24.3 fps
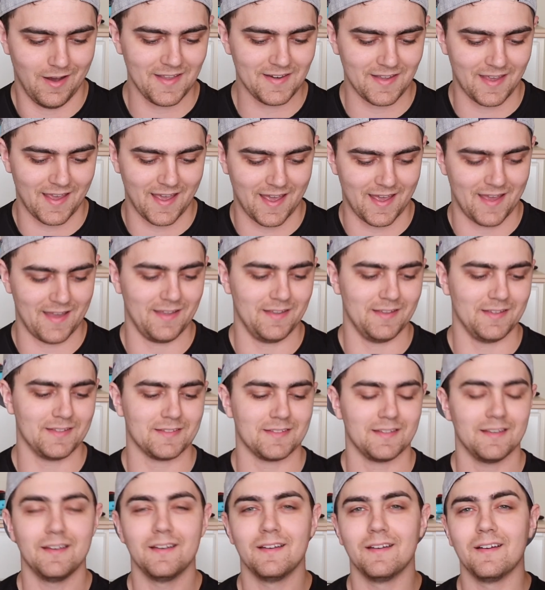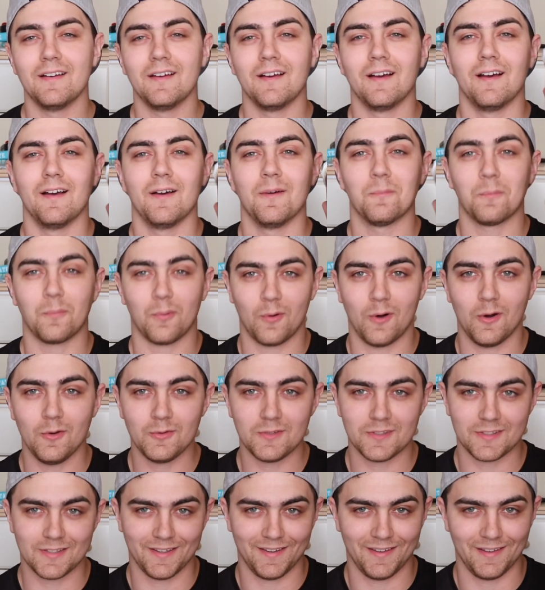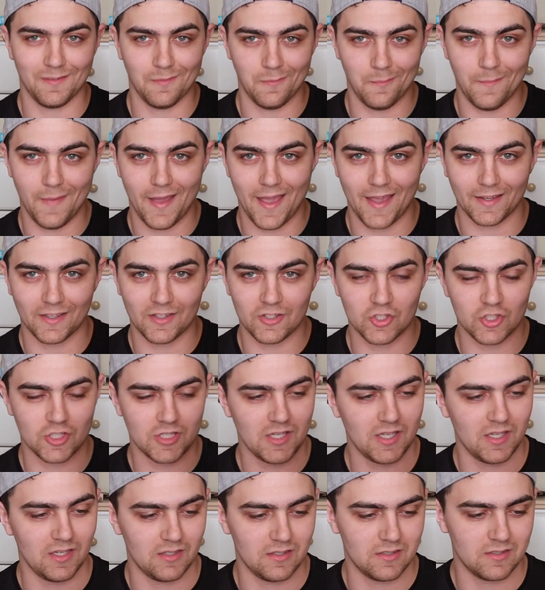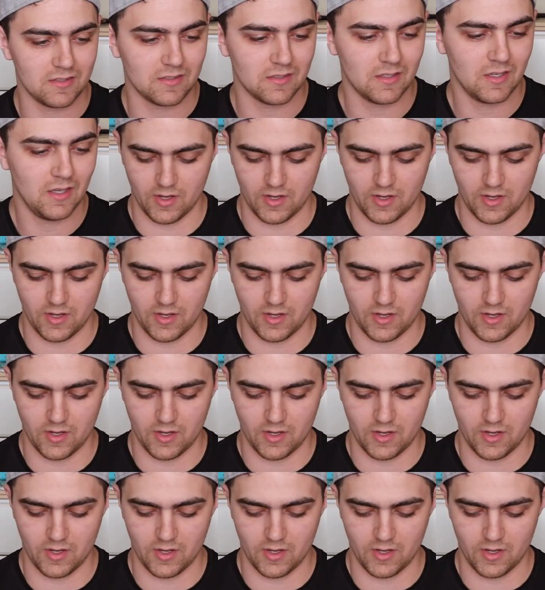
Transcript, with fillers: It has protein mac and cheese.